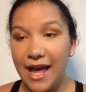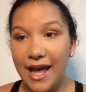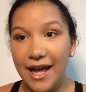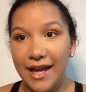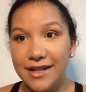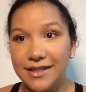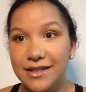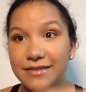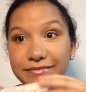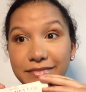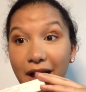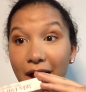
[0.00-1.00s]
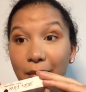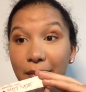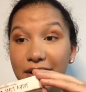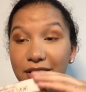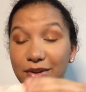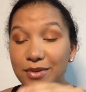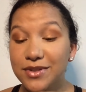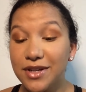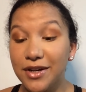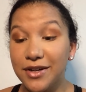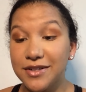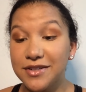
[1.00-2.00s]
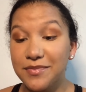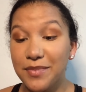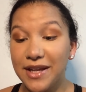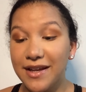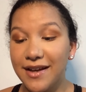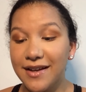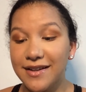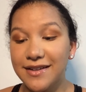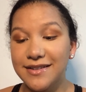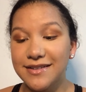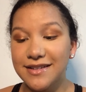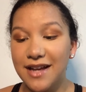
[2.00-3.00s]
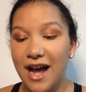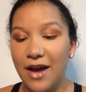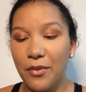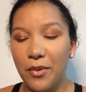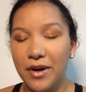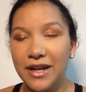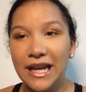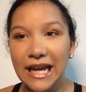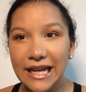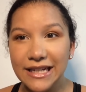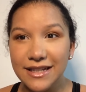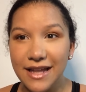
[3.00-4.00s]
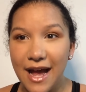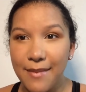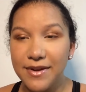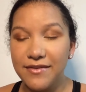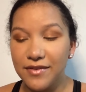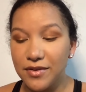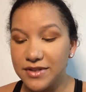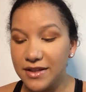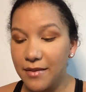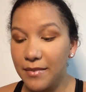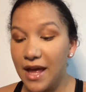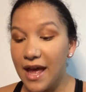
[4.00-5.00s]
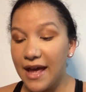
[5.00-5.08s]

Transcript: And I want to use hers because I want to get into the habit of using them.